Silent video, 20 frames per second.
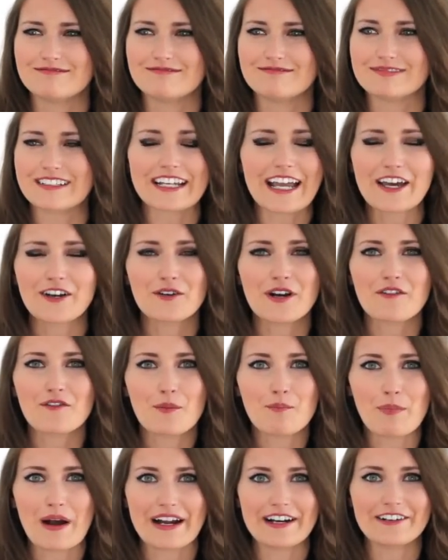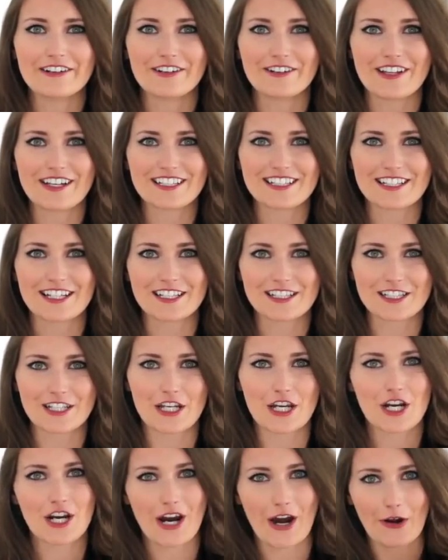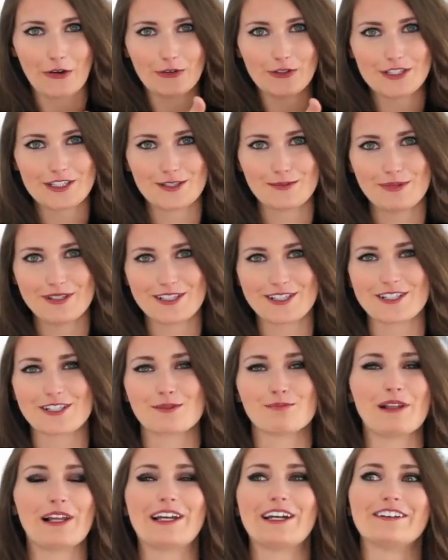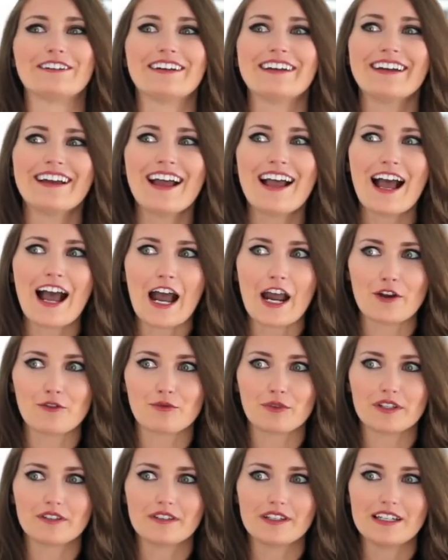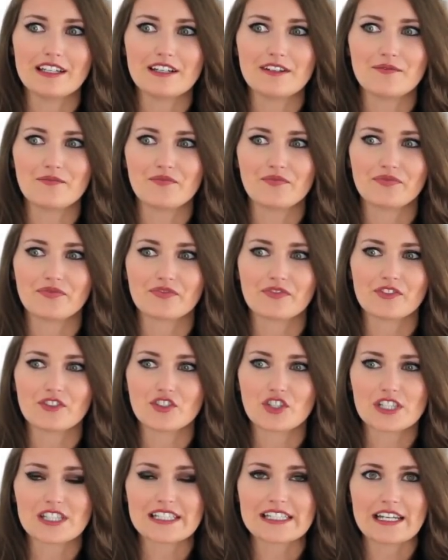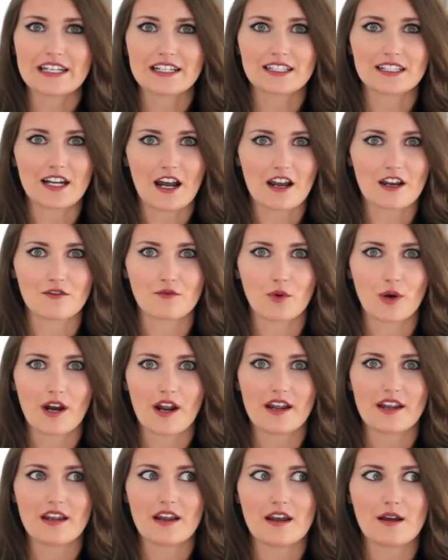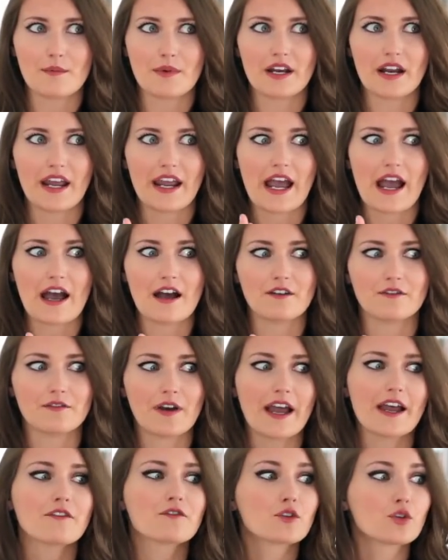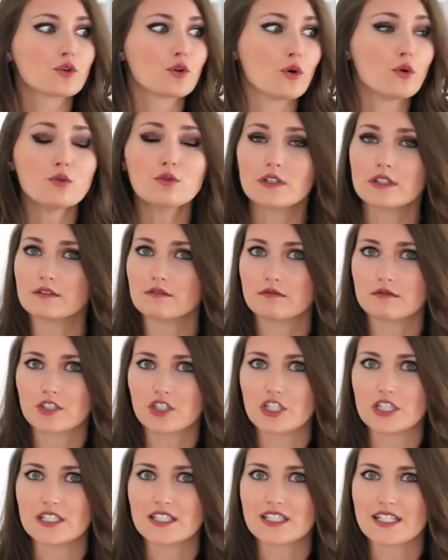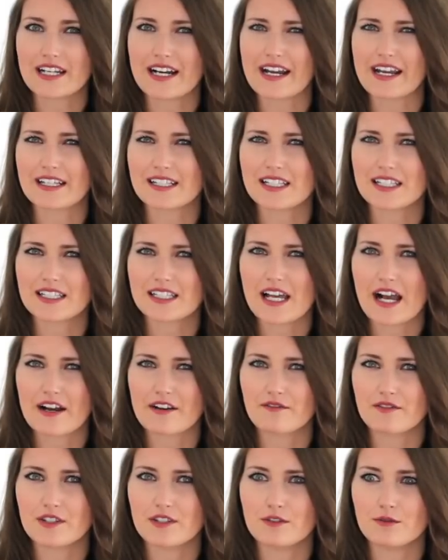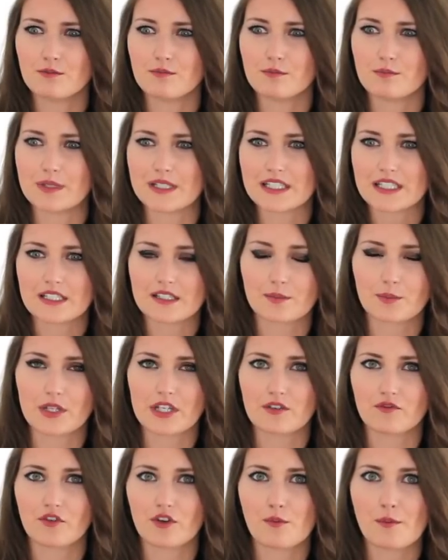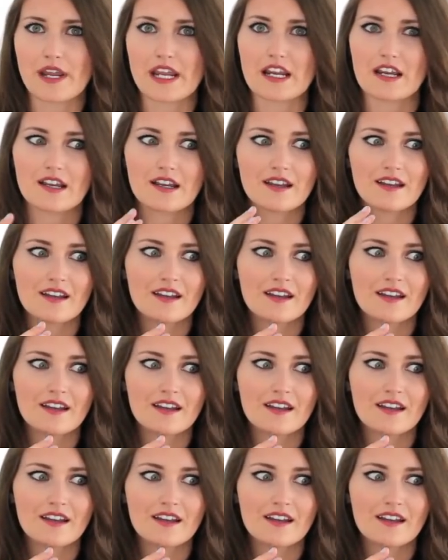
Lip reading: Like, I don't have a binder that says like Carlene's business plan. I really just take stock of where I am, and I have goal sheets, and I guess that's kind of the new business plan for me.